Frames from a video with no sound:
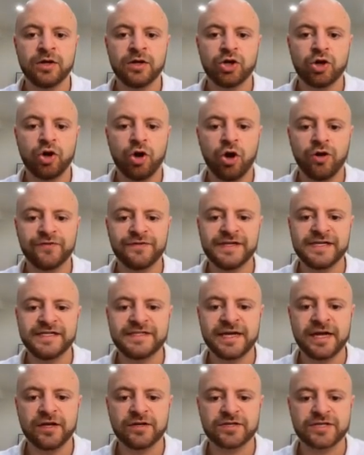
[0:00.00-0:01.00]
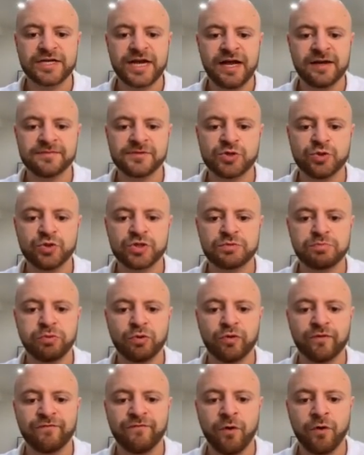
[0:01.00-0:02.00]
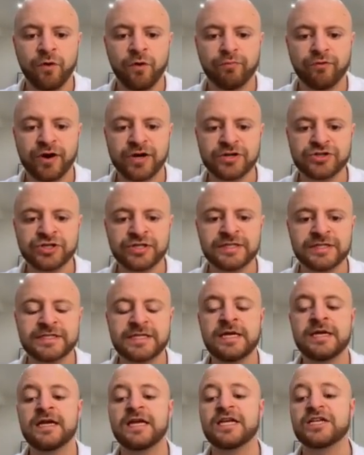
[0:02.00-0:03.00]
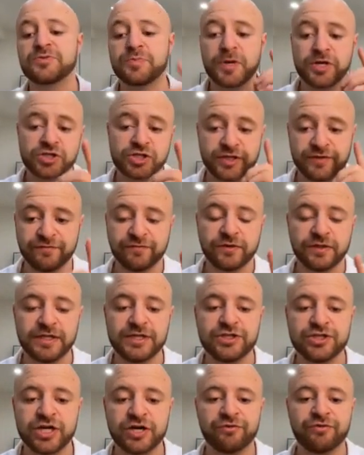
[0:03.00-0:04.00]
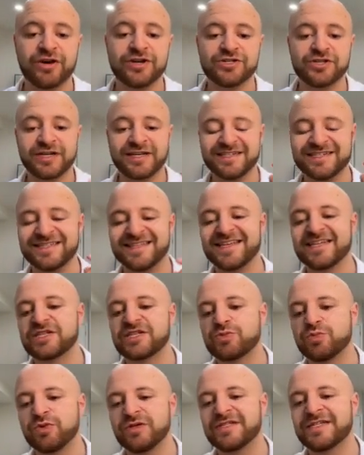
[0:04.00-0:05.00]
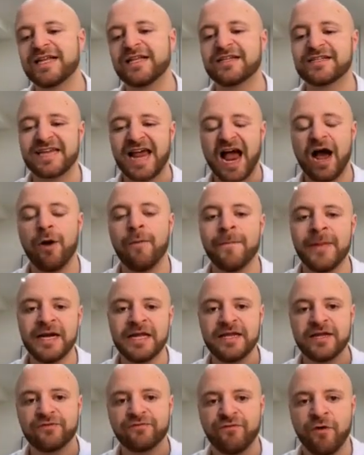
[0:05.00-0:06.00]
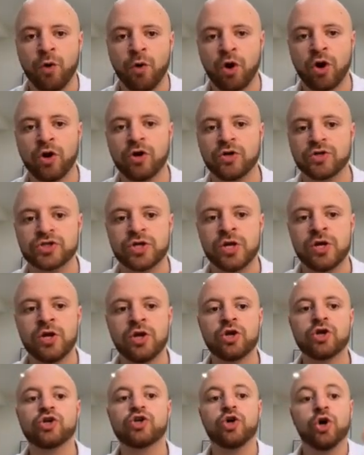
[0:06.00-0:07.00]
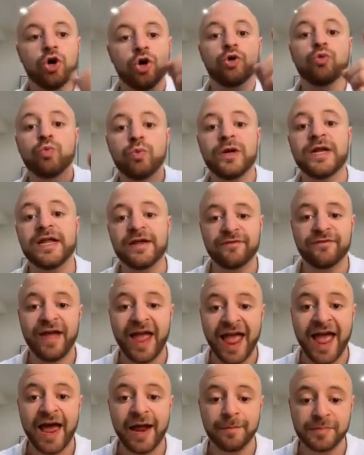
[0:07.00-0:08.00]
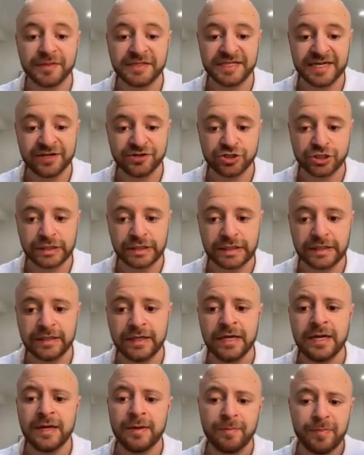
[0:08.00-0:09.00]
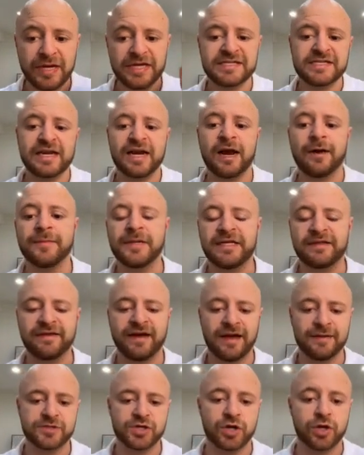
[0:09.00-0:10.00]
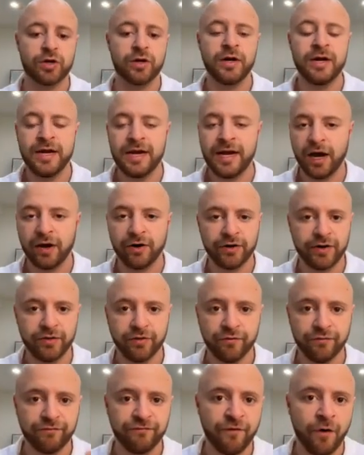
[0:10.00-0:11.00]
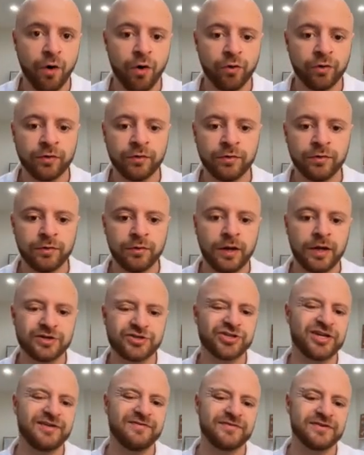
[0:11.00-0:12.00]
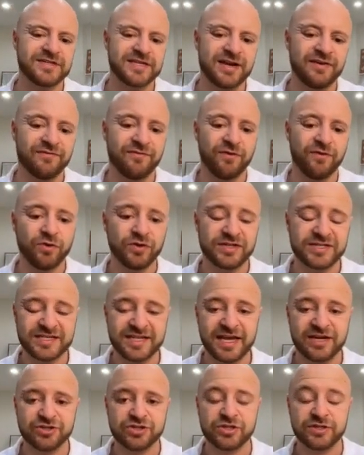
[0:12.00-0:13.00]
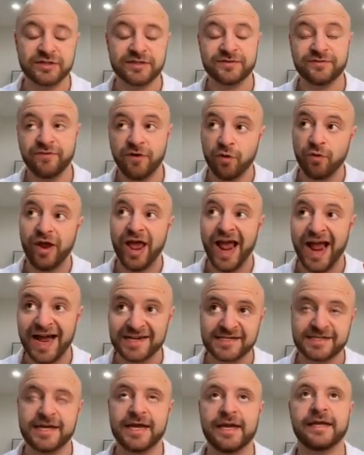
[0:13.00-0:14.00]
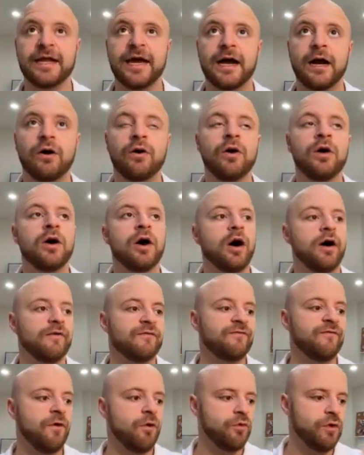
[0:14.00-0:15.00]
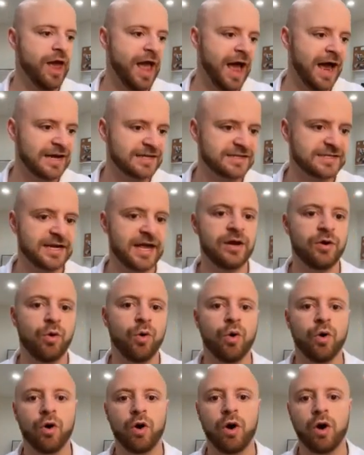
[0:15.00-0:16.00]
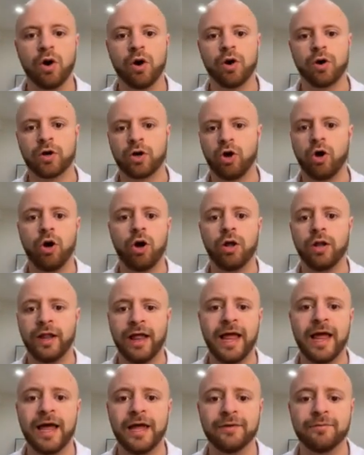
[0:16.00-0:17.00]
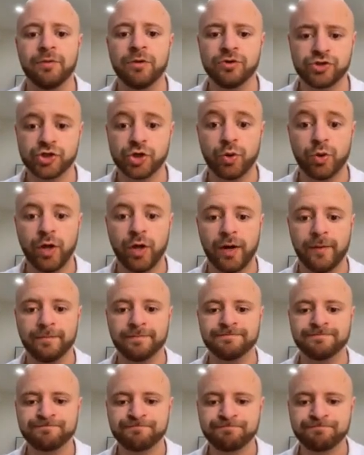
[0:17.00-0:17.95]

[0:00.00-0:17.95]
Call details, columns to explore phone impressions, especially for lead generation, because this would tell us how many phone calls could we have had potentially based on how many times our either phone, I shouldn't even say phone extension, it's phone asset now, our phone asset or our call ad showed up.